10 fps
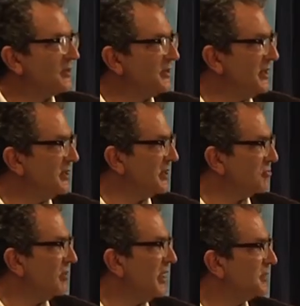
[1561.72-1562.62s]
to
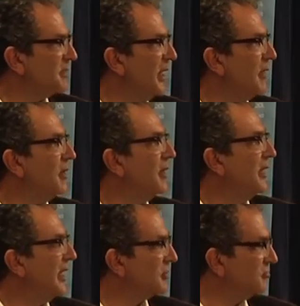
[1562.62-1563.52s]
decentralise power
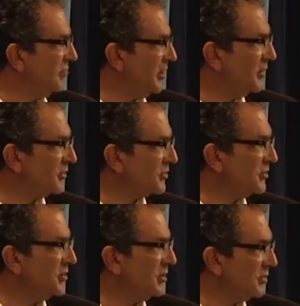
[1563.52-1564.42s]
and how to
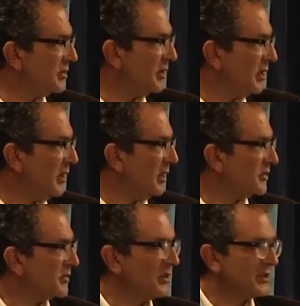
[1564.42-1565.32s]
reconstitute
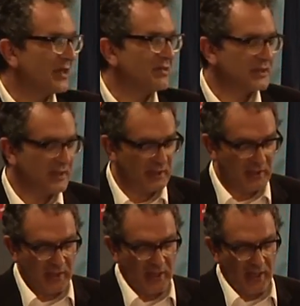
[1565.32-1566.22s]
solidarity
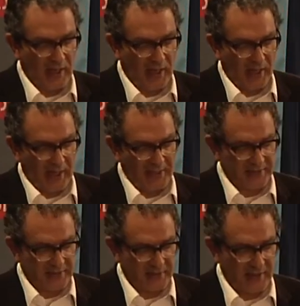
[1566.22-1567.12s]

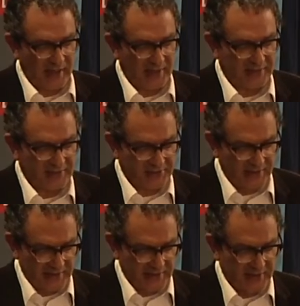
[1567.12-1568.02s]
and a
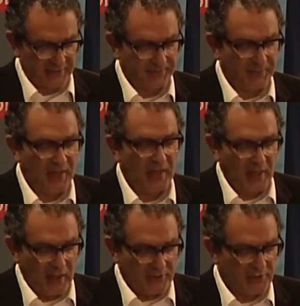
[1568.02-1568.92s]
centre.
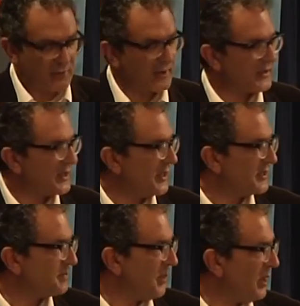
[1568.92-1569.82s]
So that
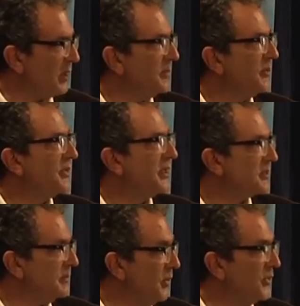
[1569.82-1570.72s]
there's Parliament, there's
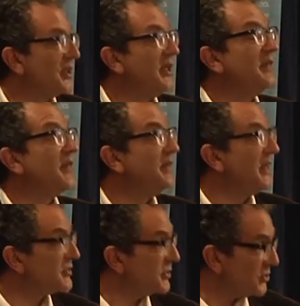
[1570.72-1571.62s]
the monarchy, then
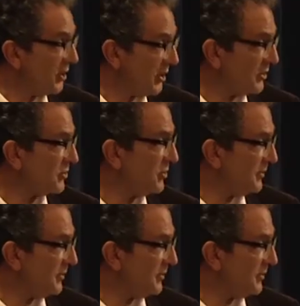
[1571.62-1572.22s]
there's the church,